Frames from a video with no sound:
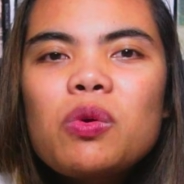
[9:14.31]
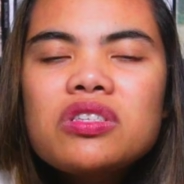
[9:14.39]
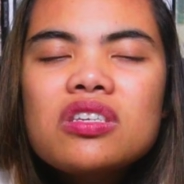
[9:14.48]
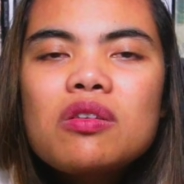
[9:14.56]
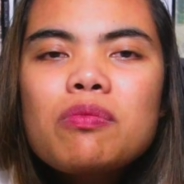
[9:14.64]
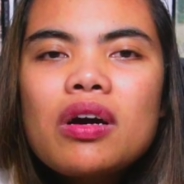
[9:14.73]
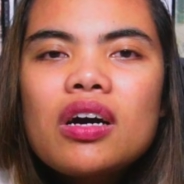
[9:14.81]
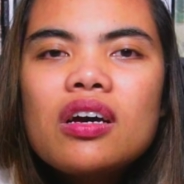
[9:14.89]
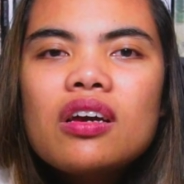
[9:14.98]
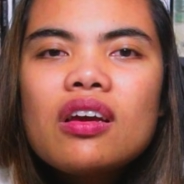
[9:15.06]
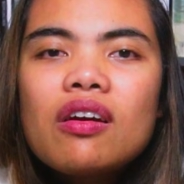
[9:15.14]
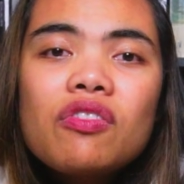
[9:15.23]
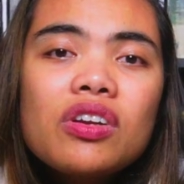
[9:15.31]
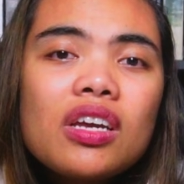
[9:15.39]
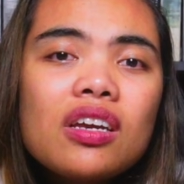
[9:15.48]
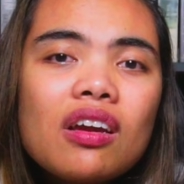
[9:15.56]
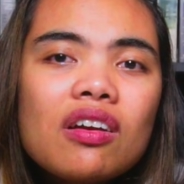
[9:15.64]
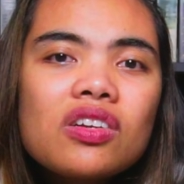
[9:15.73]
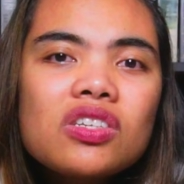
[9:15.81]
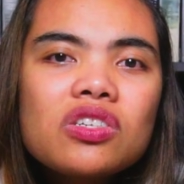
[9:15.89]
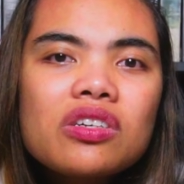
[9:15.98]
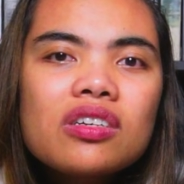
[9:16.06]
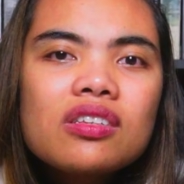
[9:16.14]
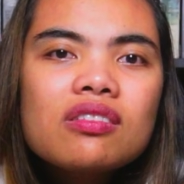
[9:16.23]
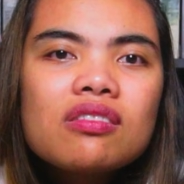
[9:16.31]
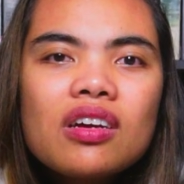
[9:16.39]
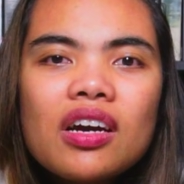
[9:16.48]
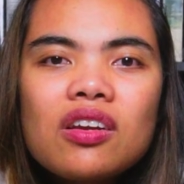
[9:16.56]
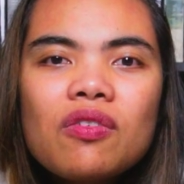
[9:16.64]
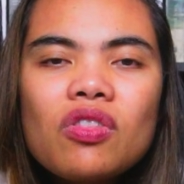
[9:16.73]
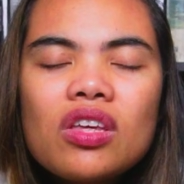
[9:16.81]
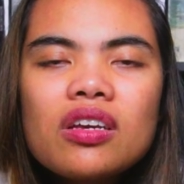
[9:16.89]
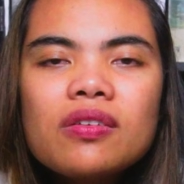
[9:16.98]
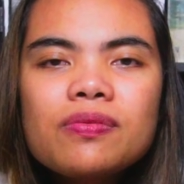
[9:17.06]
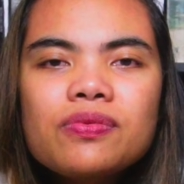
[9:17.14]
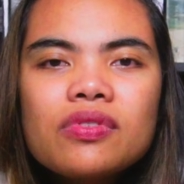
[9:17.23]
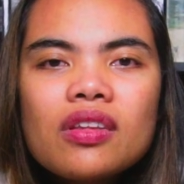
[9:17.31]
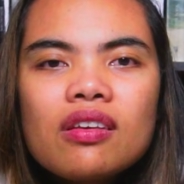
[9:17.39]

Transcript: what's in my everyday carry journal kind of thing.